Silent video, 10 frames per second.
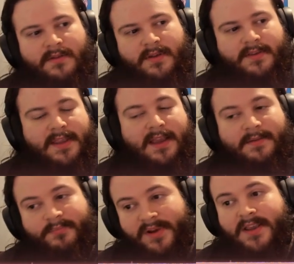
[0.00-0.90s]
This
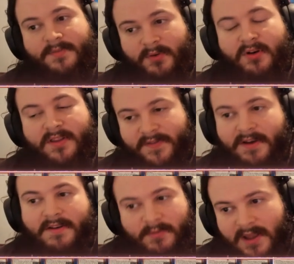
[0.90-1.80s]
deck breaks boards
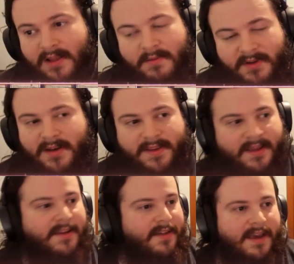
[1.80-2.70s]
very well. I'm going to
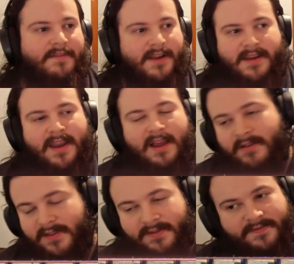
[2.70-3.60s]
tell you that right now.
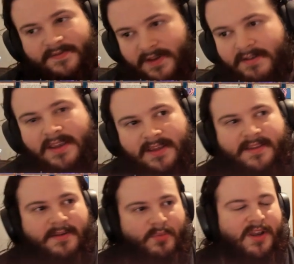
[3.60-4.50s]
It's very
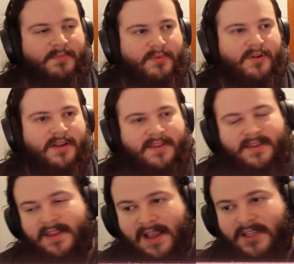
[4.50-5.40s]
easy to break boards.
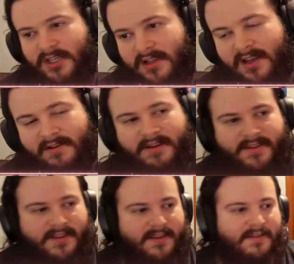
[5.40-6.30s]
It's actually
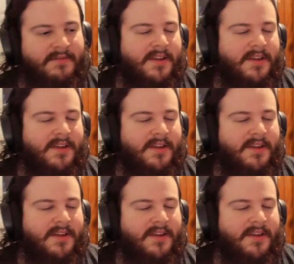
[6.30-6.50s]
hilarious to do.